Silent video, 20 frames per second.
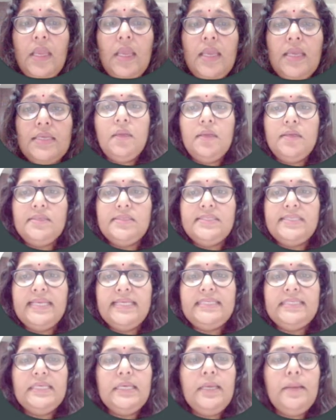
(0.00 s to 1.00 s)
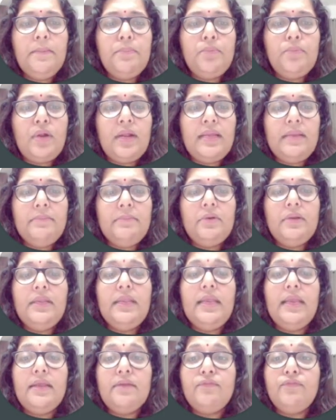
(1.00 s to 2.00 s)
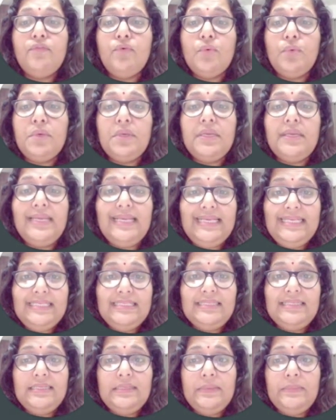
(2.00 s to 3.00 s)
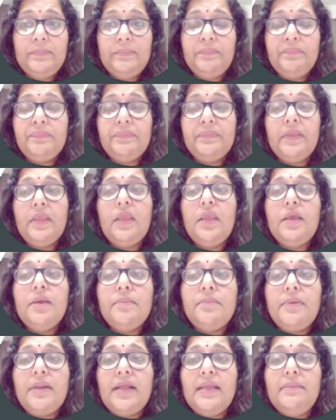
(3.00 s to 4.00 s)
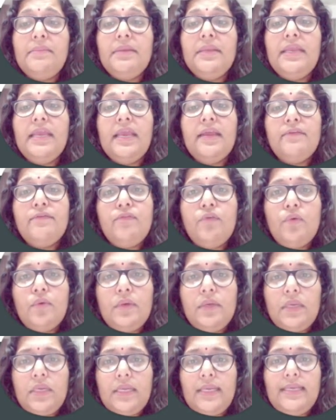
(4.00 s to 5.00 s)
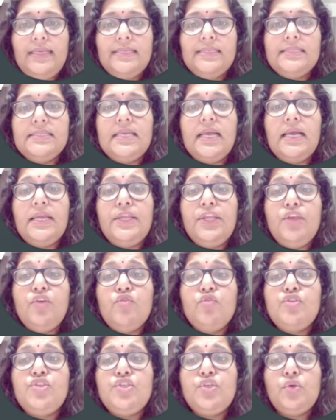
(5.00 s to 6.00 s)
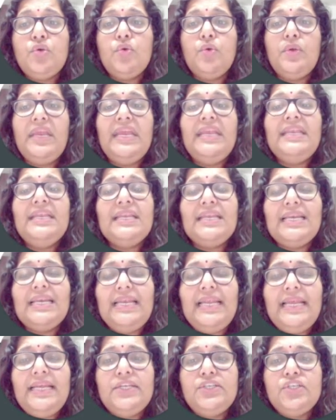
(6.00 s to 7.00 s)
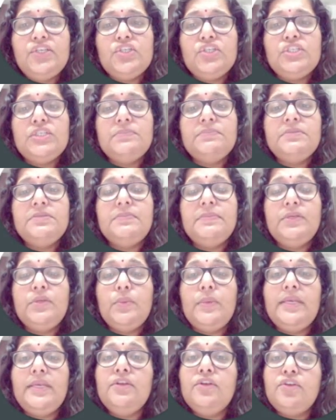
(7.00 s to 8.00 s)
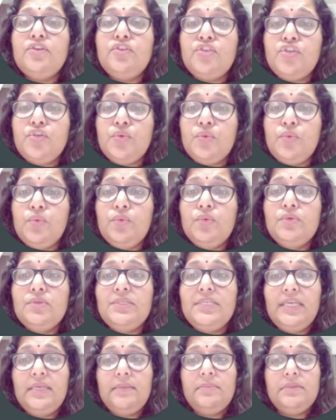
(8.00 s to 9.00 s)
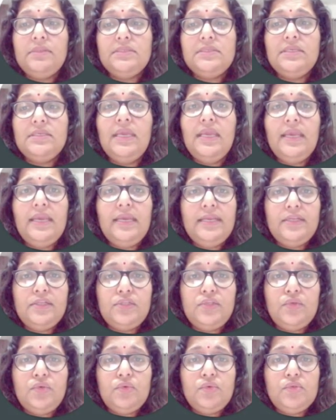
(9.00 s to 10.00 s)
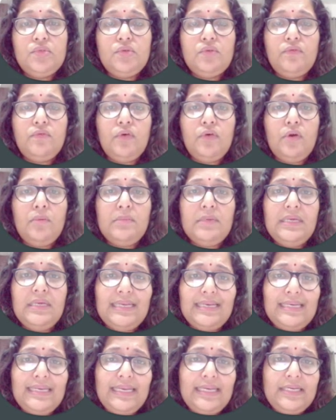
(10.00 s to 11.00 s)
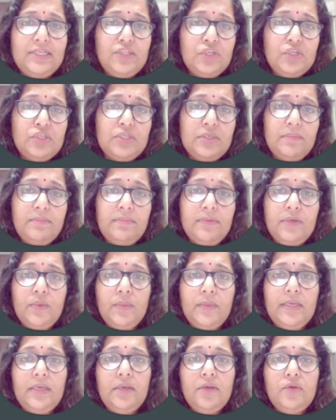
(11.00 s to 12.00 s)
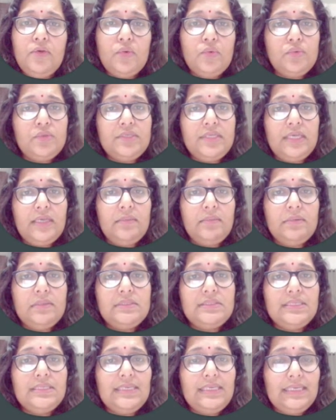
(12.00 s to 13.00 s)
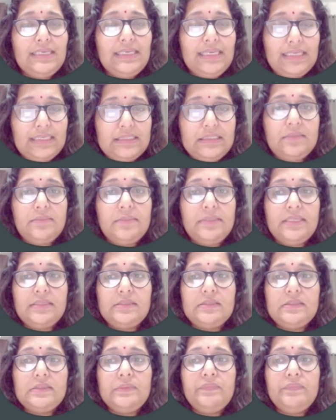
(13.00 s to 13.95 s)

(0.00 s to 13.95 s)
Setting primary and foreign keys. Primary and foreign keys are used to create relationships between two tables. It is used to form a relationship between two tables in a database.